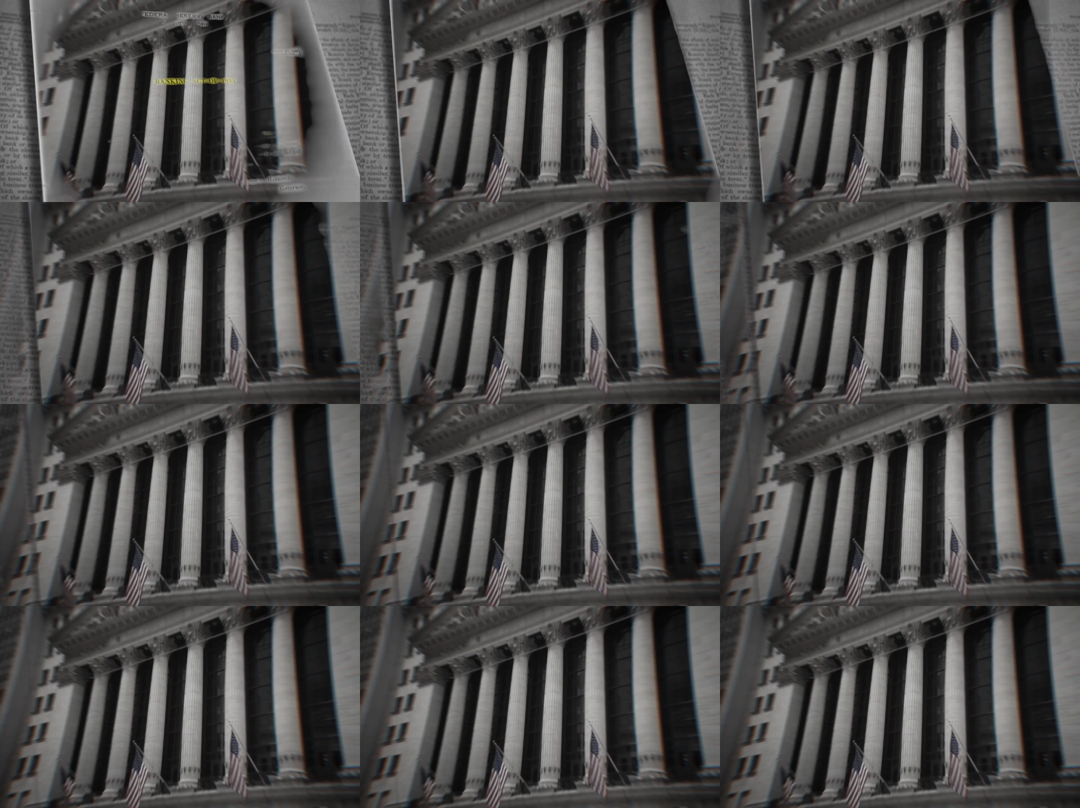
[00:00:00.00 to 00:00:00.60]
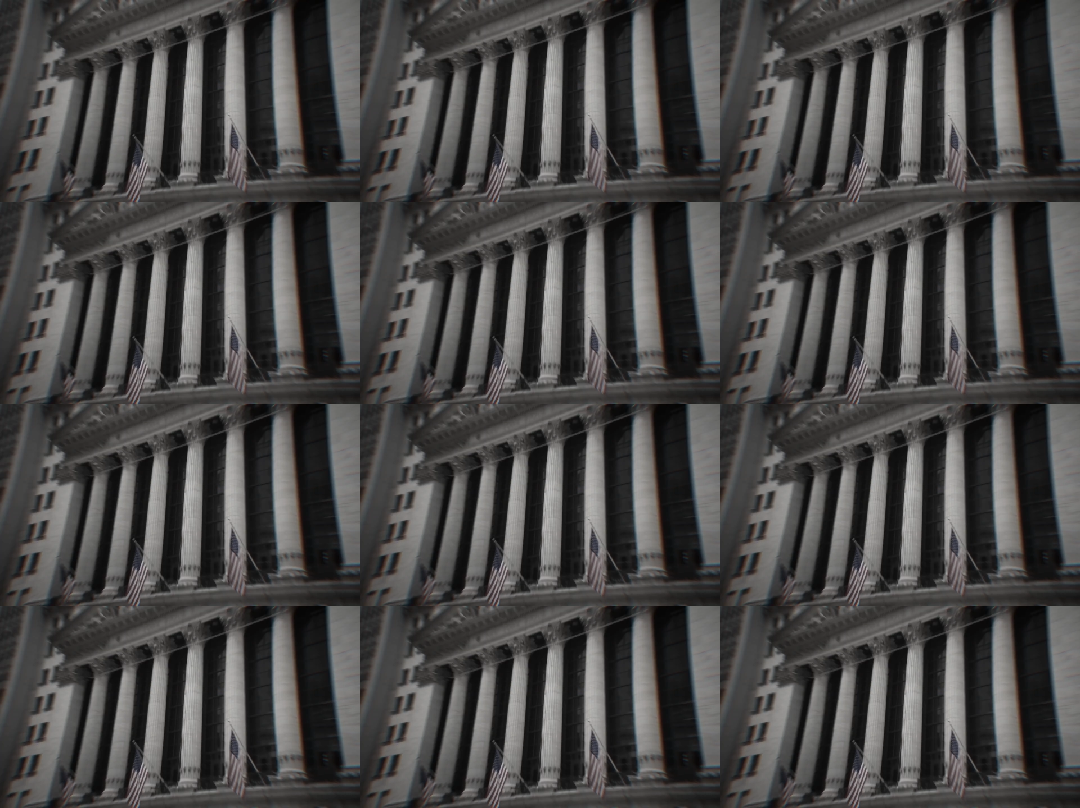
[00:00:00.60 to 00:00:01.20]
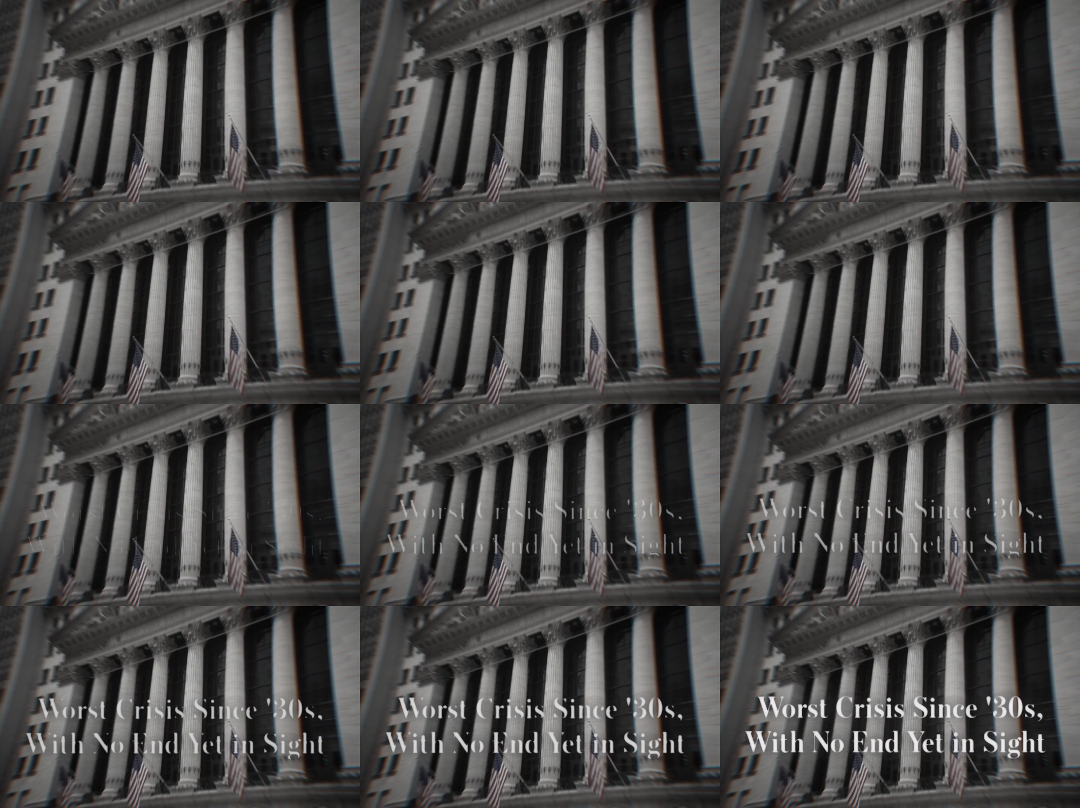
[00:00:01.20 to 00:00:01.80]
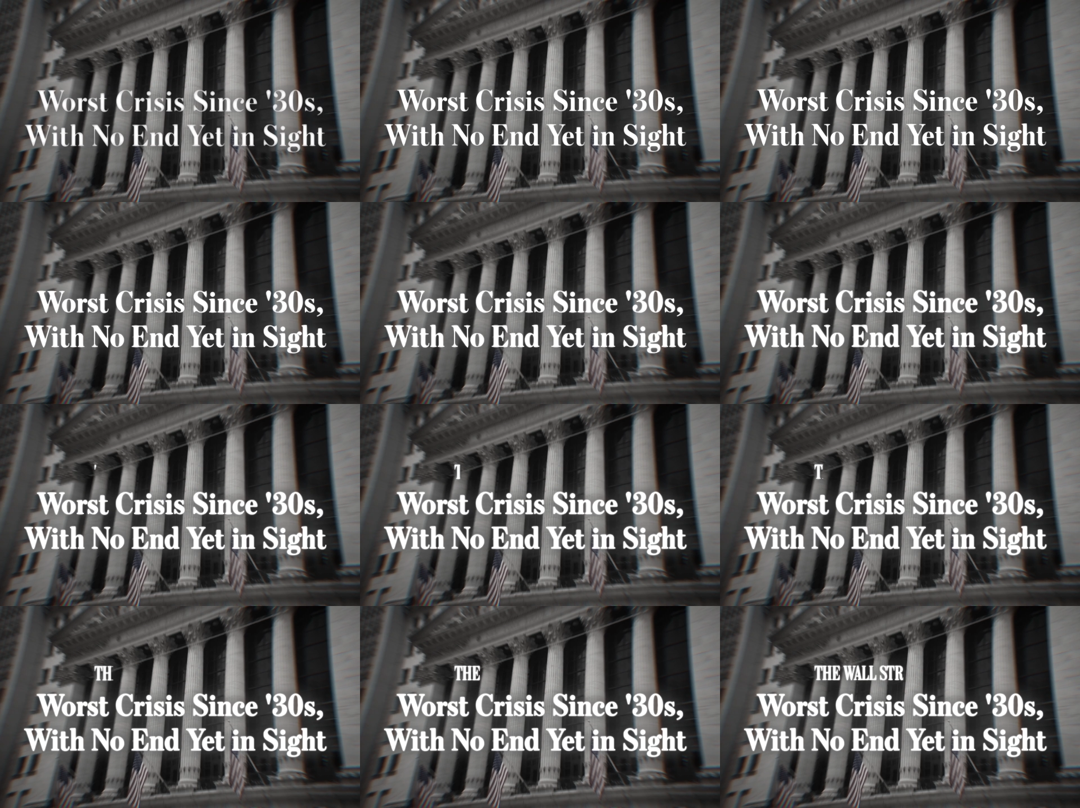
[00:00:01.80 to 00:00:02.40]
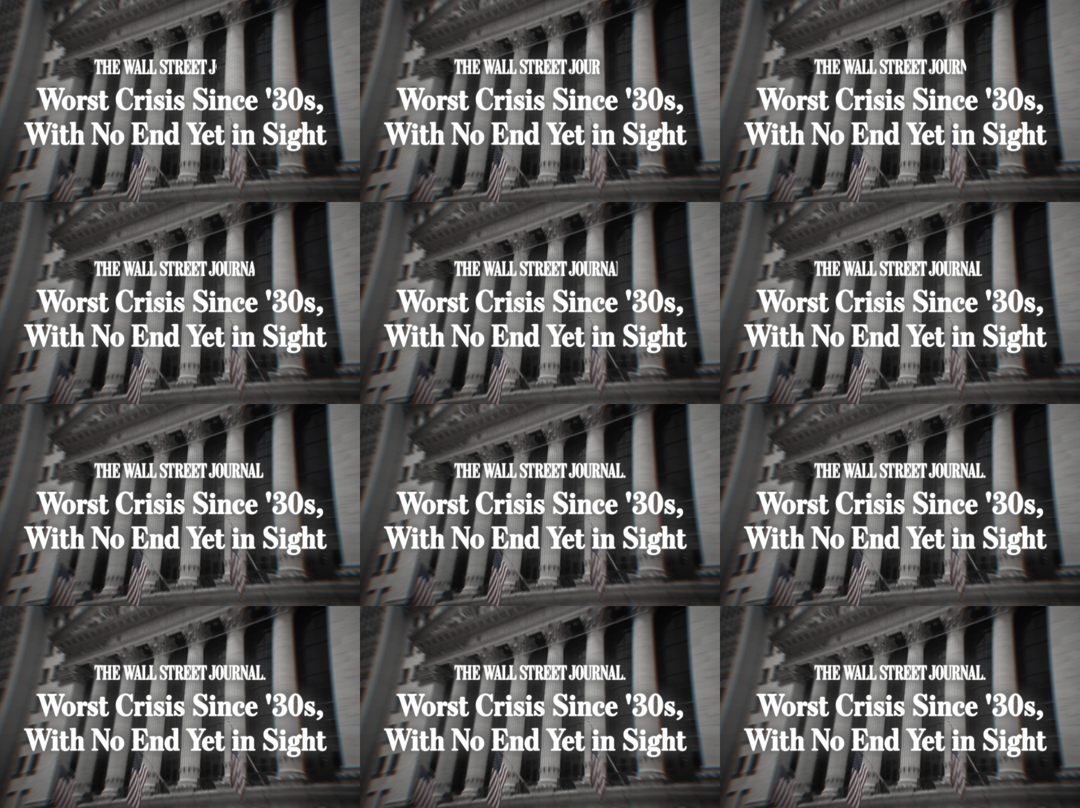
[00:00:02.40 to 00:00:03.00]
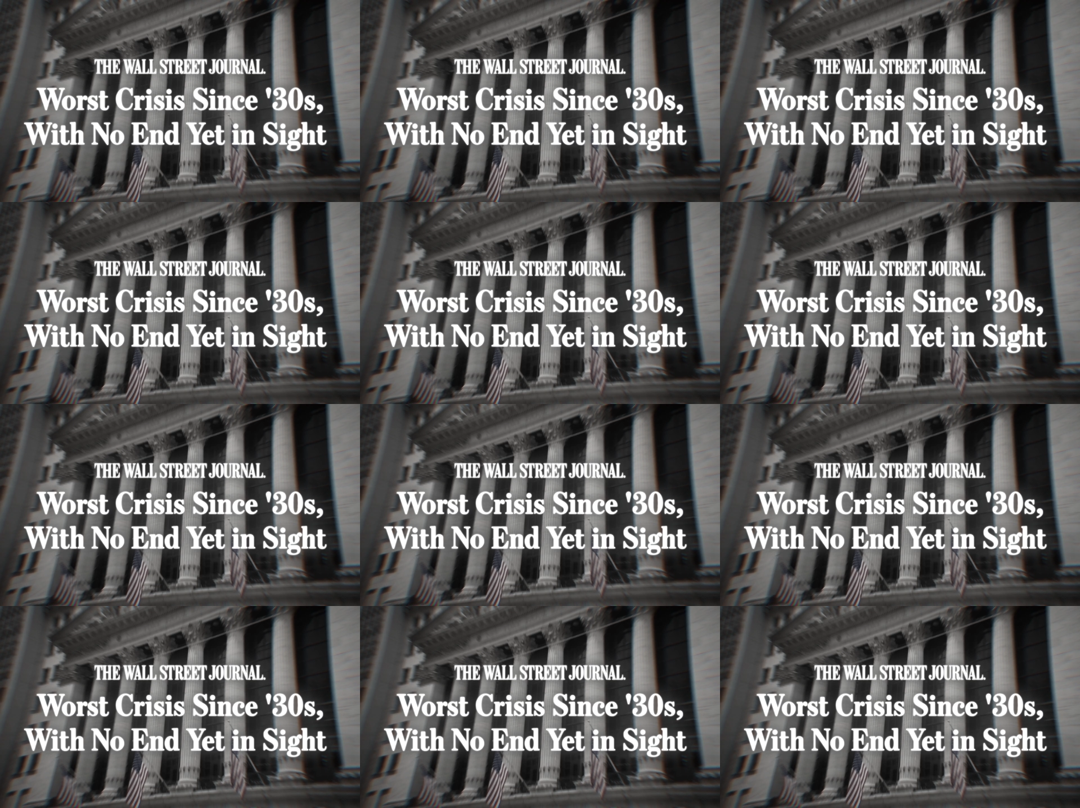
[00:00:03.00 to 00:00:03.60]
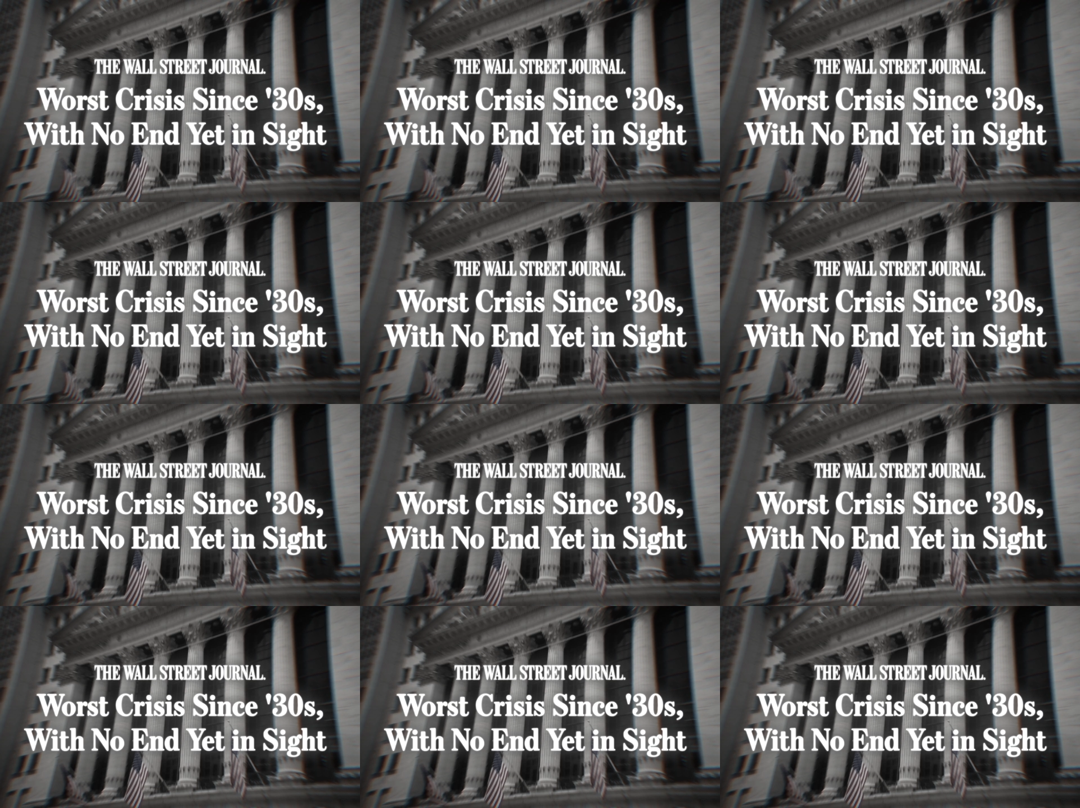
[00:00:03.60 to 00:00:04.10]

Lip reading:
[unreadable: no face in view]